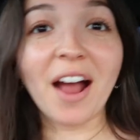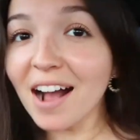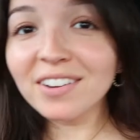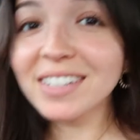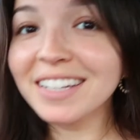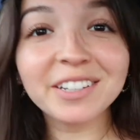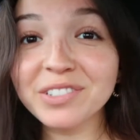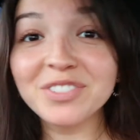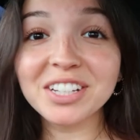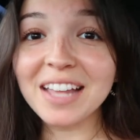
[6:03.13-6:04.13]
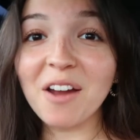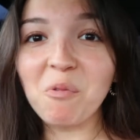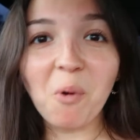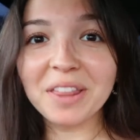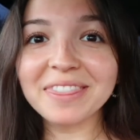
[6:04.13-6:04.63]
hungry and you've just had
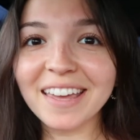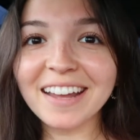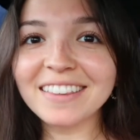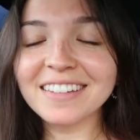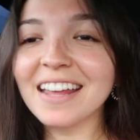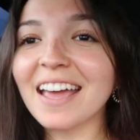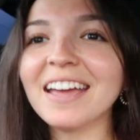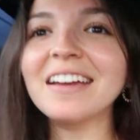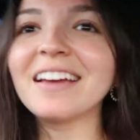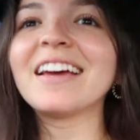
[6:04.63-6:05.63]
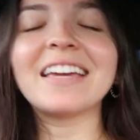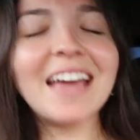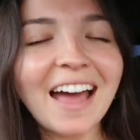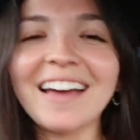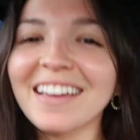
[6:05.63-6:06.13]
one thing in the day,
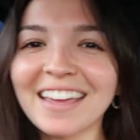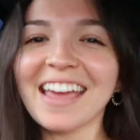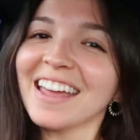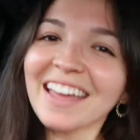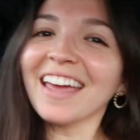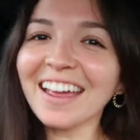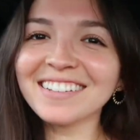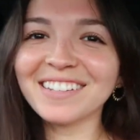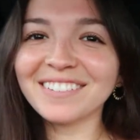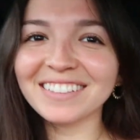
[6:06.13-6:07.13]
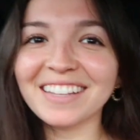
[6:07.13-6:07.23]
yeah, it can get to you a